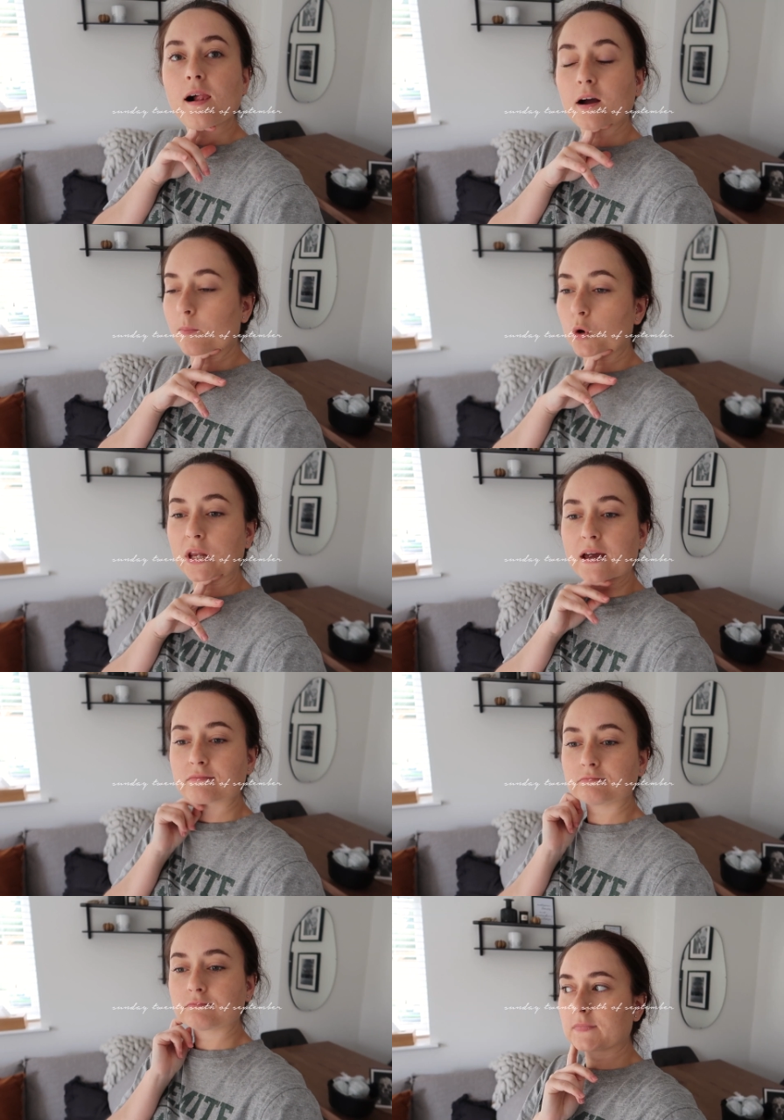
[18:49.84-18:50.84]
Good
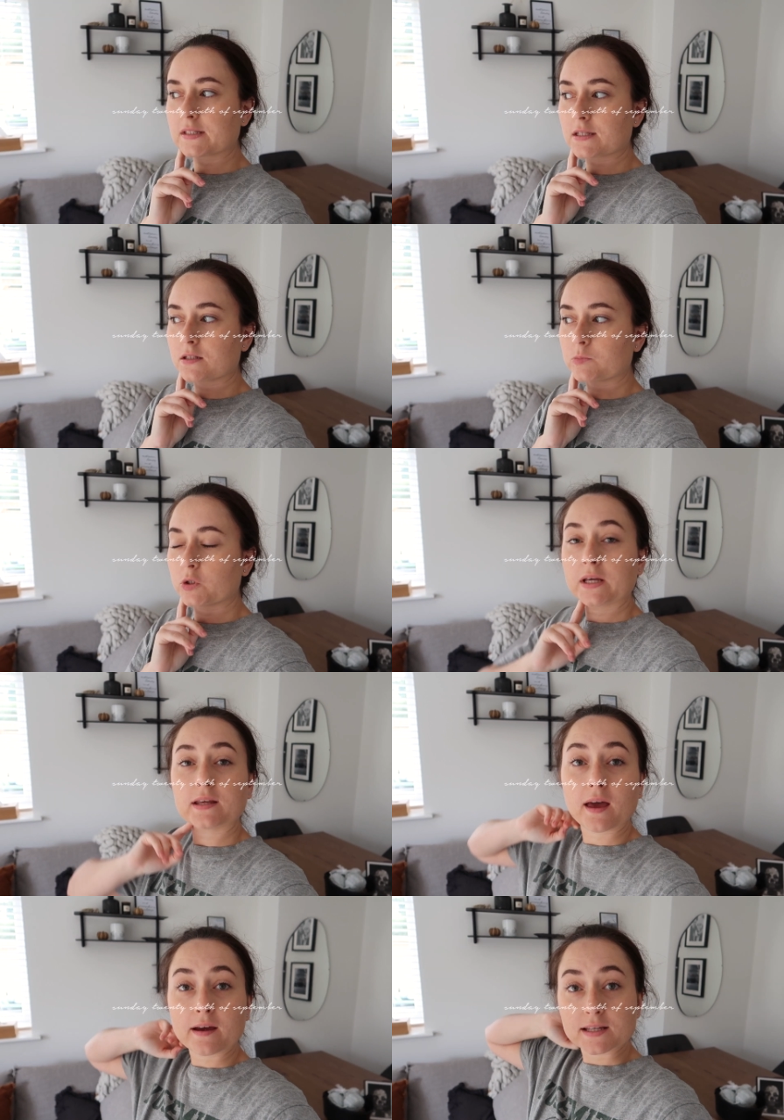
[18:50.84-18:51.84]
morning. Is it still morning?
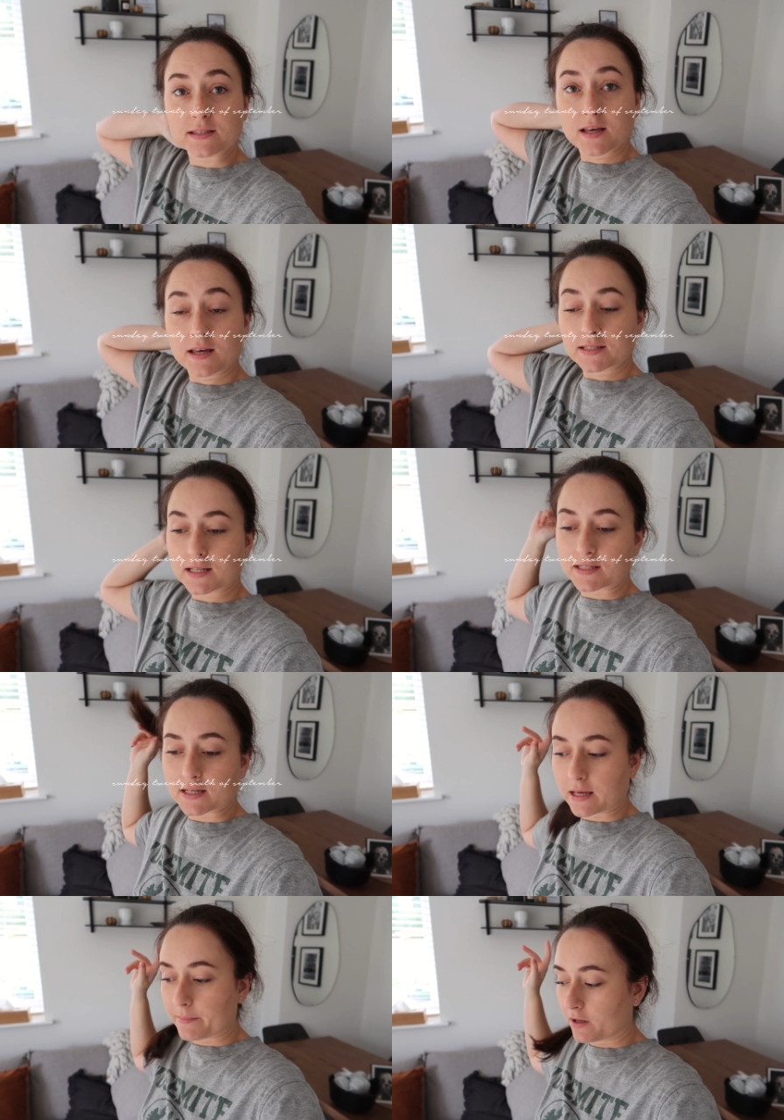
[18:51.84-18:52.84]
Yeah, it is. It's Sunday.
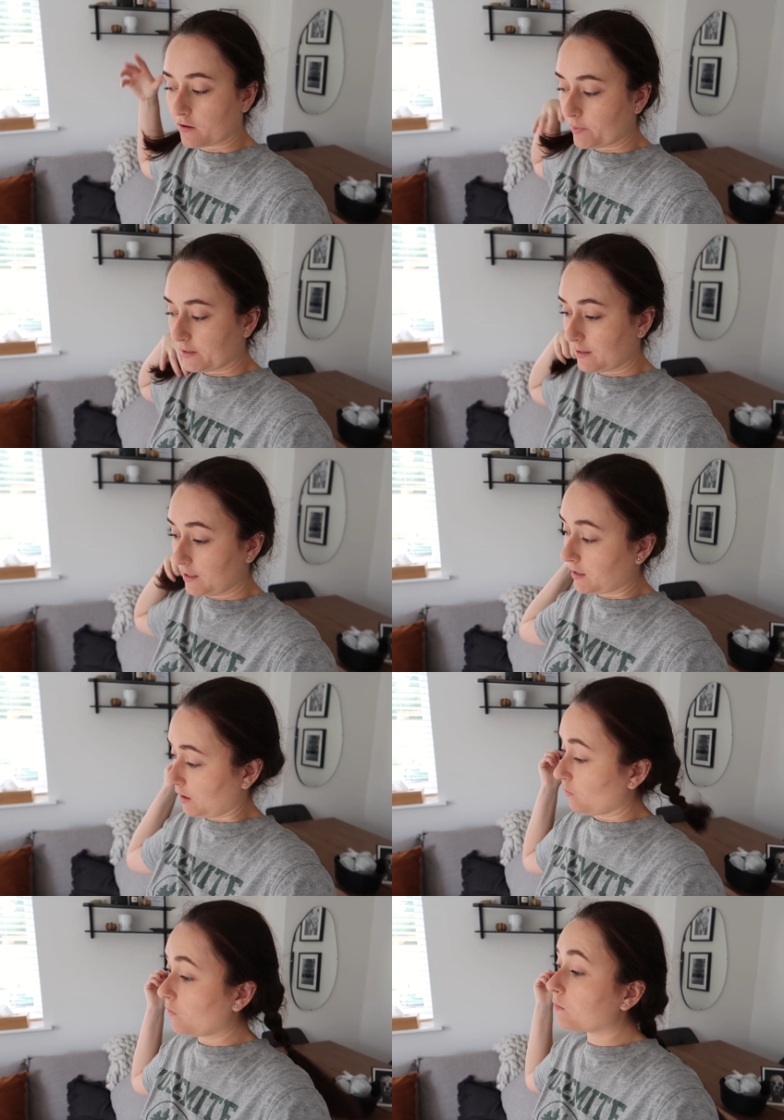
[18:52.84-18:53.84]
Sam and I have been
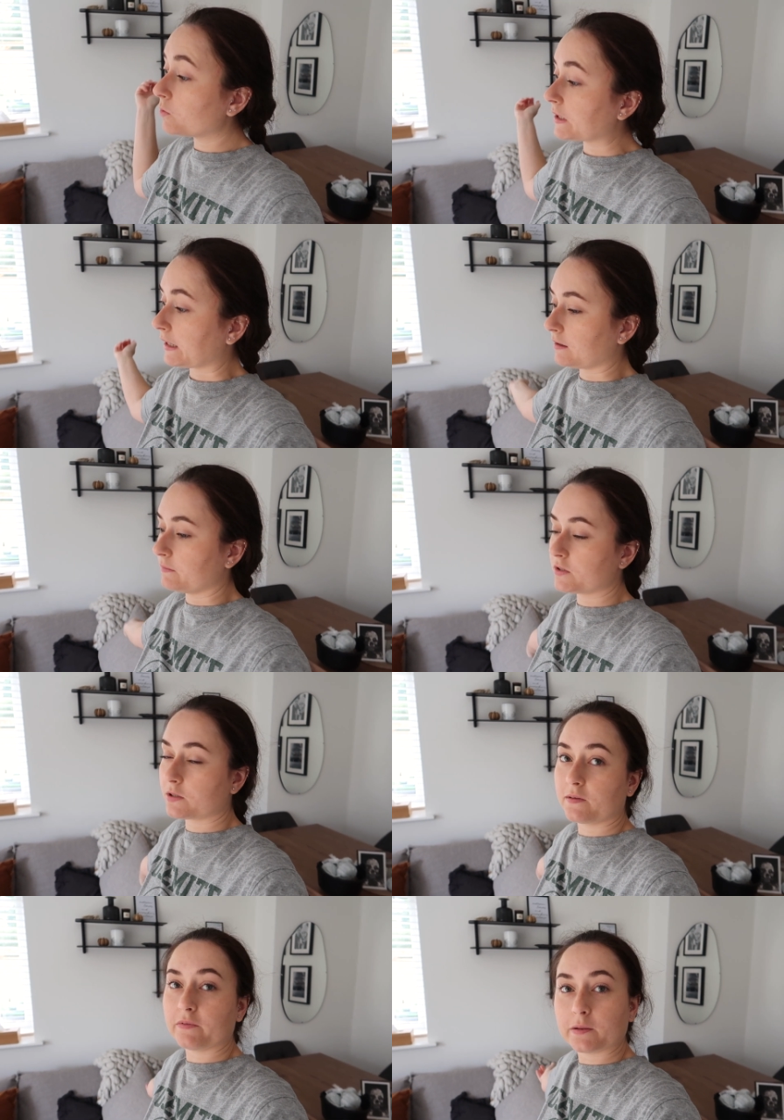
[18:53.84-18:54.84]
cleaning all morning, which has
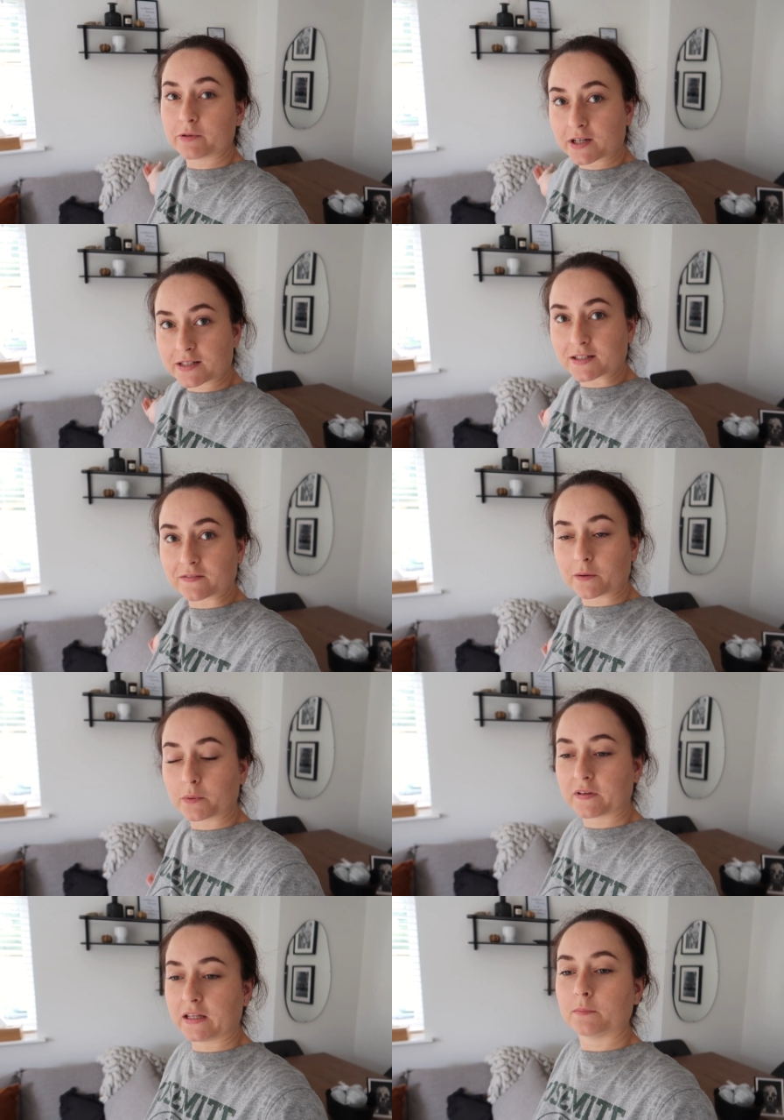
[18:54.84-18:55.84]
been really productive. Like,
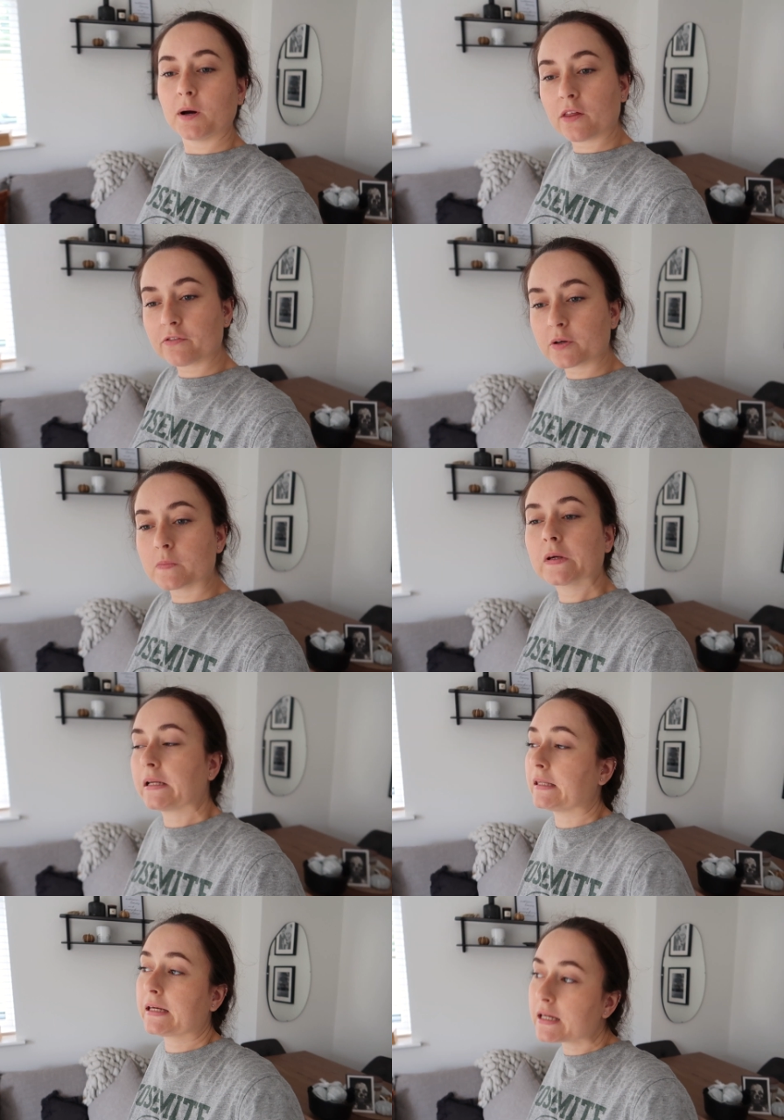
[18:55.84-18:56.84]
we've cleaned the bathroom, we've
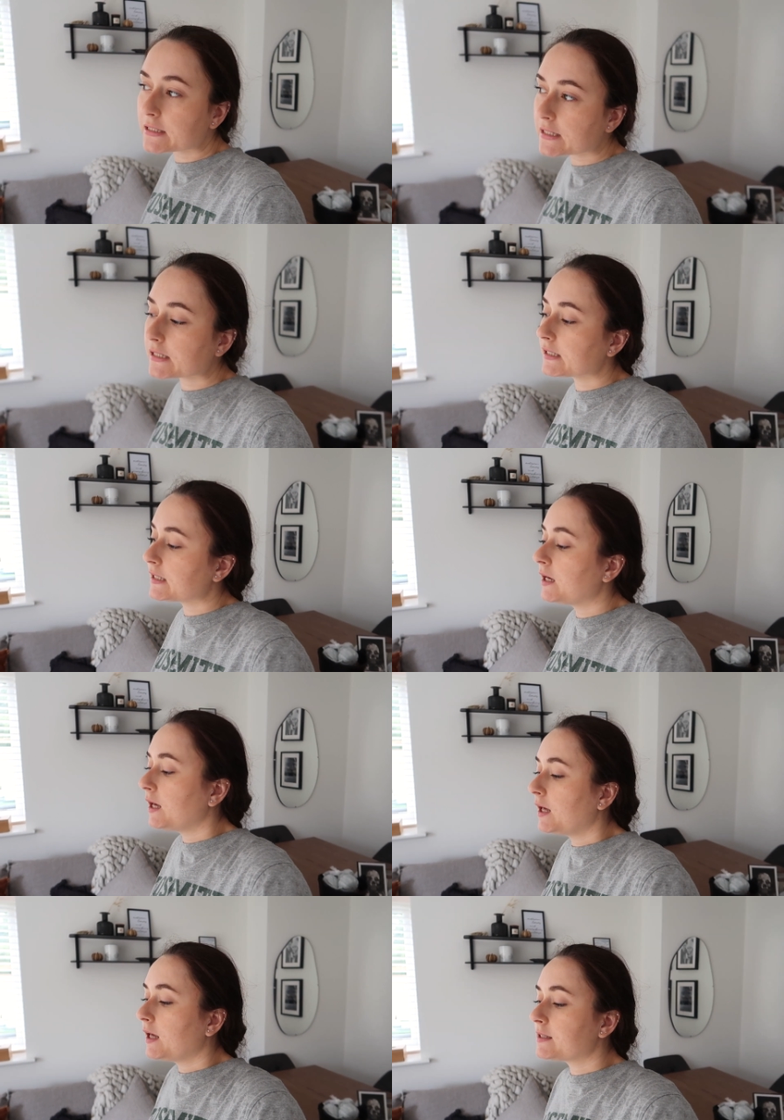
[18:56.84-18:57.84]
cleaned the kitchen.
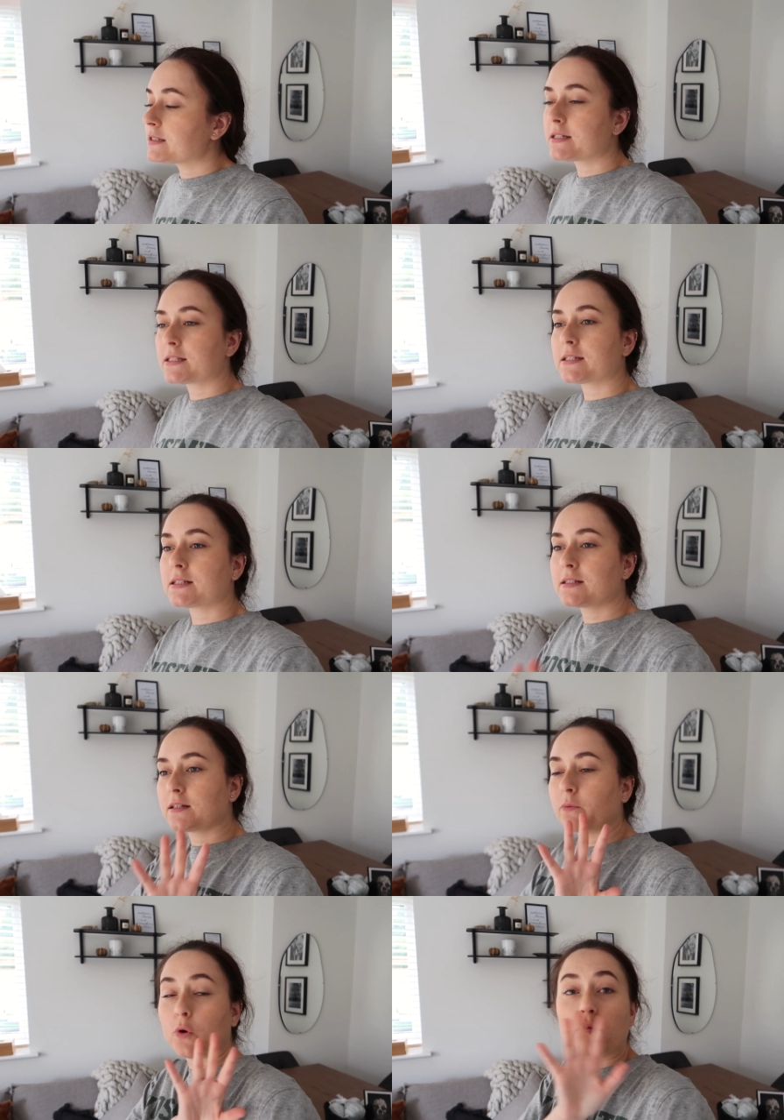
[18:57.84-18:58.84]
It's just,
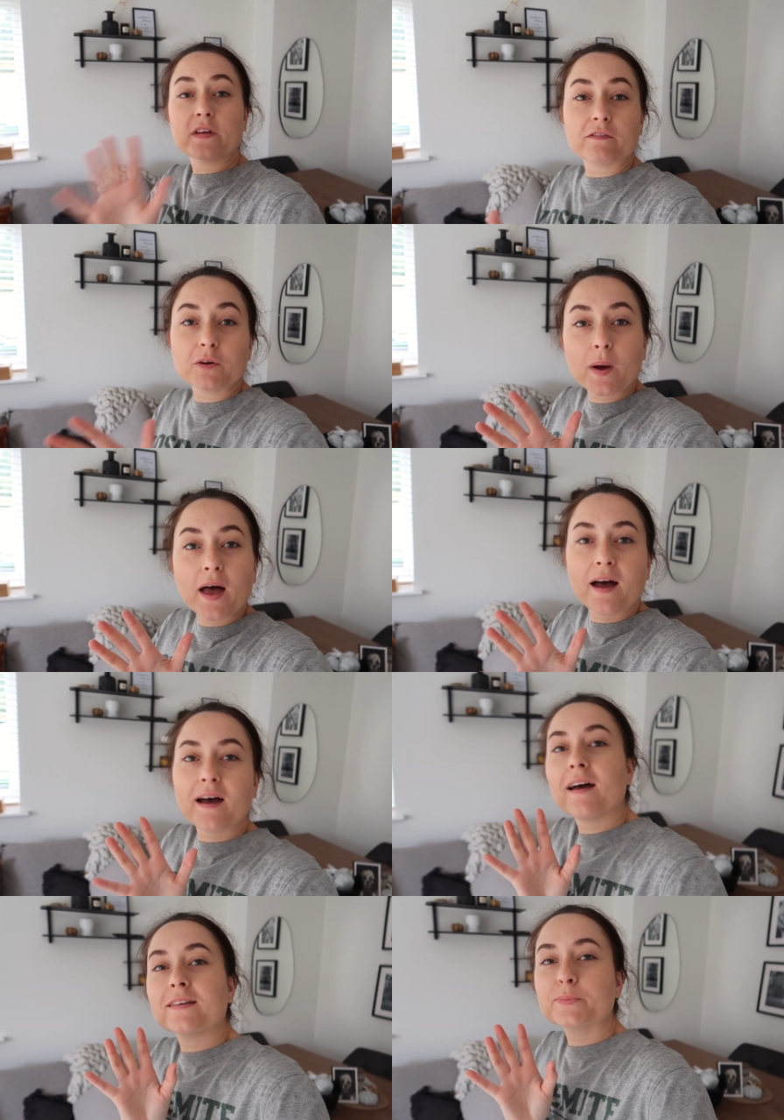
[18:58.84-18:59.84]
we've hoovered
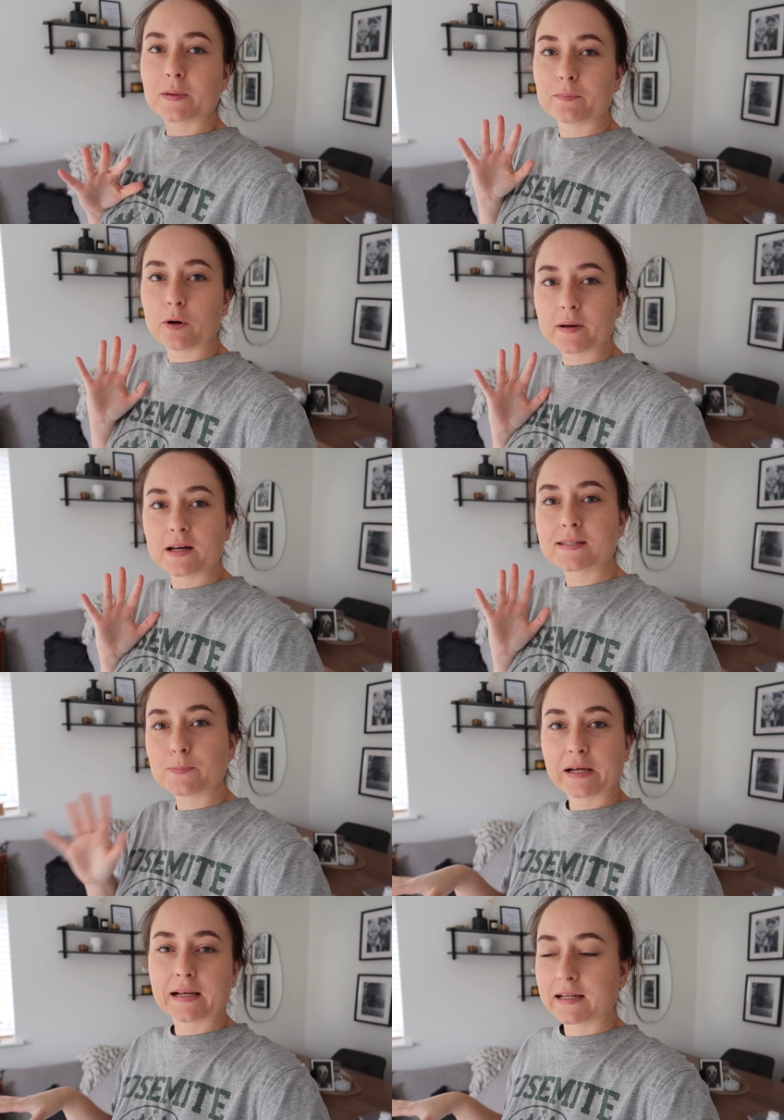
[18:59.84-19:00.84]
everywhere. It's been a proper
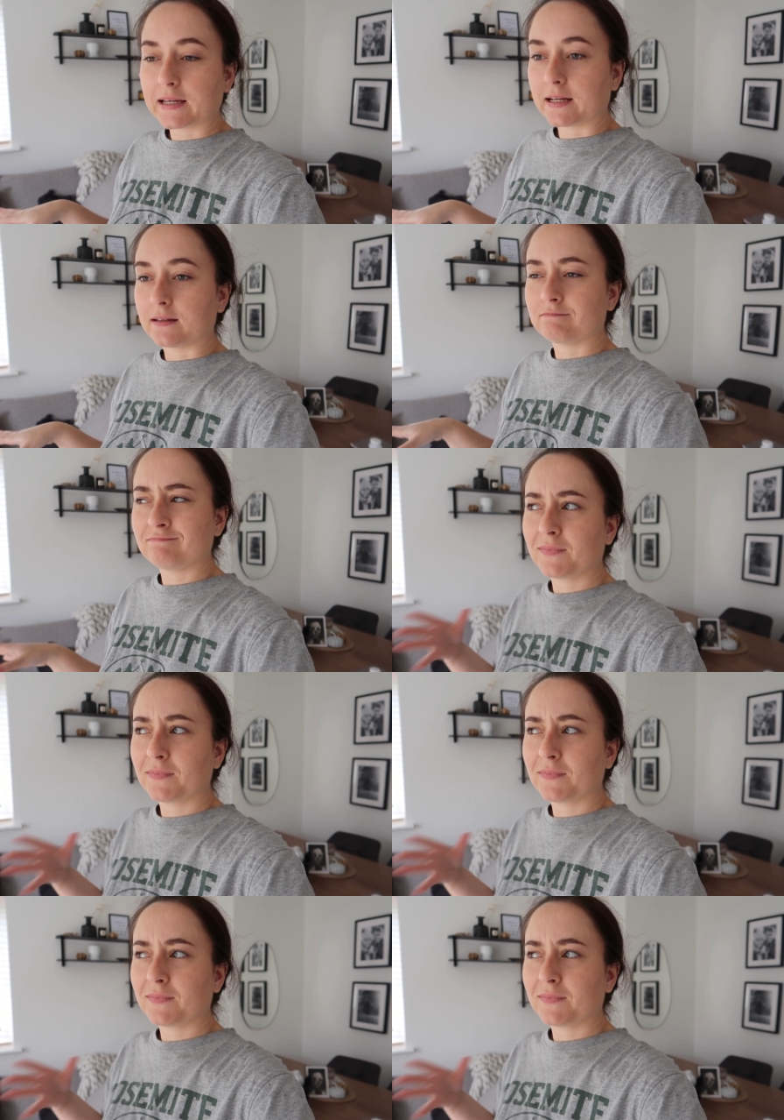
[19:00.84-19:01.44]
spring cleaning,